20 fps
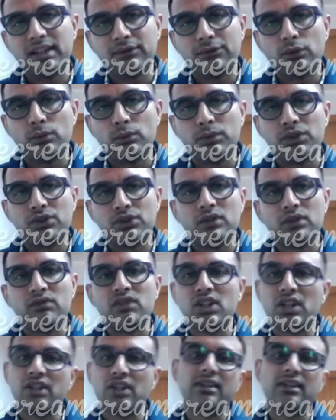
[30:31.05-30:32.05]
information
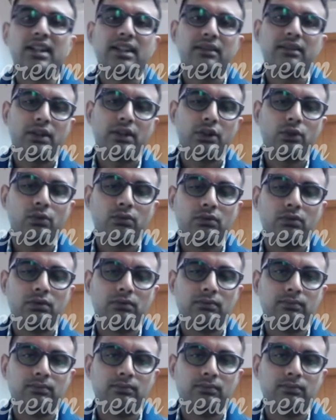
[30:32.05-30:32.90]
which is relevant to you.